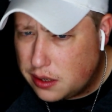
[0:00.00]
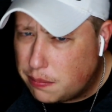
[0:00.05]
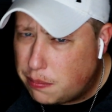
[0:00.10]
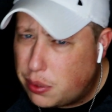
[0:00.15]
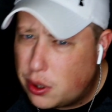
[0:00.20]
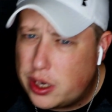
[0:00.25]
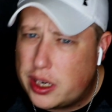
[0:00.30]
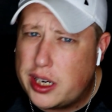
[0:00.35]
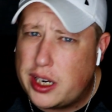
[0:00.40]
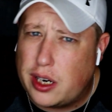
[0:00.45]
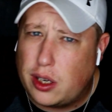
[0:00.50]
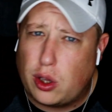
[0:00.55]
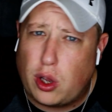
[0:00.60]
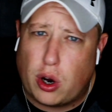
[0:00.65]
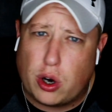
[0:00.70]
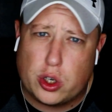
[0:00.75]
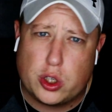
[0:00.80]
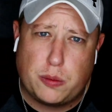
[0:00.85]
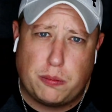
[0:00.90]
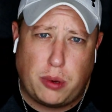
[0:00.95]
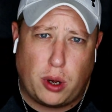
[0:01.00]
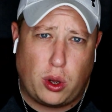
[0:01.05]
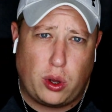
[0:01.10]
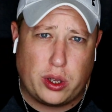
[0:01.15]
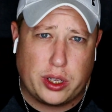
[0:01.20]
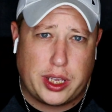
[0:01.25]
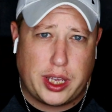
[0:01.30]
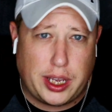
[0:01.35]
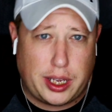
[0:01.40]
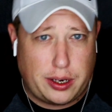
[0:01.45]
put it in a large bowl.
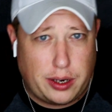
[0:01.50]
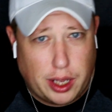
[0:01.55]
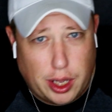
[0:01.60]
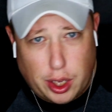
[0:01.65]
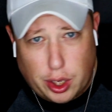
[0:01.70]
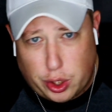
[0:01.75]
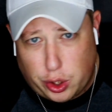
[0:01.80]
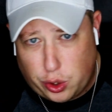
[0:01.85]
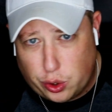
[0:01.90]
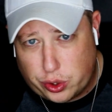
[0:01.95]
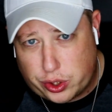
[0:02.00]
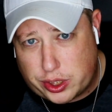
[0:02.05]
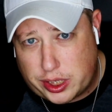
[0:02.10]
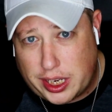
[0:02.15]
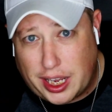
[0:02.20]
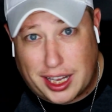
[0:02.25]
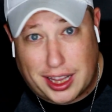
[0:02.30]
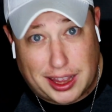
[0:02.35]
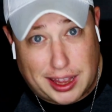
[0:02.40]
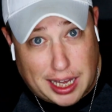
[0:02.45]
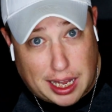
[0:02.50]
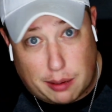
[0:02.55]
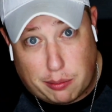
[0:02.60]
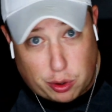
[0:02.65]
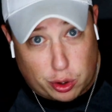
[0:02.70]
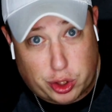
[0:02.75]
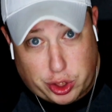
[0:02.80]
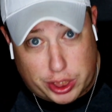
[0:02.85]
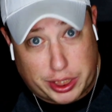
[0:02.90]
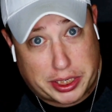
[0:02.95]
Again, you'll see a lot
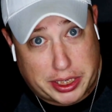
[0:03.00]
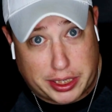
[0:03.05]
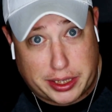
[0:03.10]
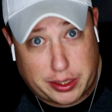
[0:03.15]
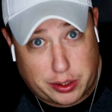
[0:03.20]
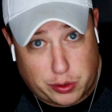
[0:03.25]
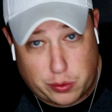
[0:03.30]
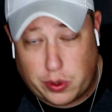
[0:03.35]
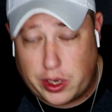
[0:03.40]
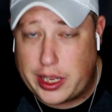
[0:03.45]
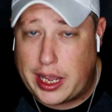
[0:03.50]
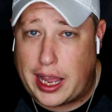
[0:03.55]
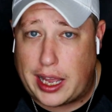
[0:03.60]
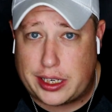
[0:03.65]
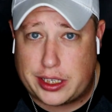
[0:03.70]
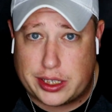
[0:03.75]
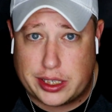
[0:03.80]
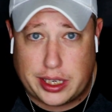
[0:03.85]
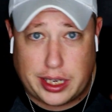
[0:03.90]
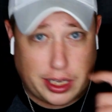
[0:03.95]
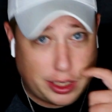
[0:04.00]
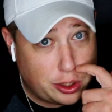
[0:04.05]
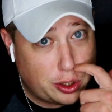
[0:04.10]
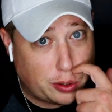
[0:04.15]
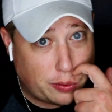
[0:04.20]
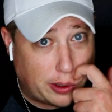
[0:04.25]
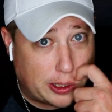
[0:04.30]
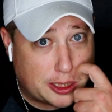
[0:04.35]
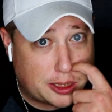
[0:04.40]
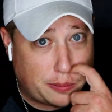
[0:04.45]
more chicken that's what actually in
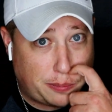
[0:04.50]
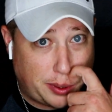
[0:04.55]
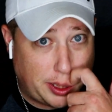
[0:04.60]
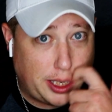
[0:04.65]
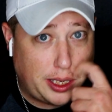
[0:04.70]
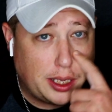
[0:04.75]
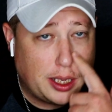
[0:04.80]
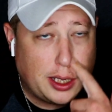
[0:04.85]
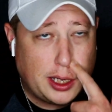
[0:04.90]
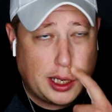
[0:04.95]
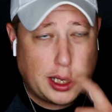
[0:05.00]
your recipe,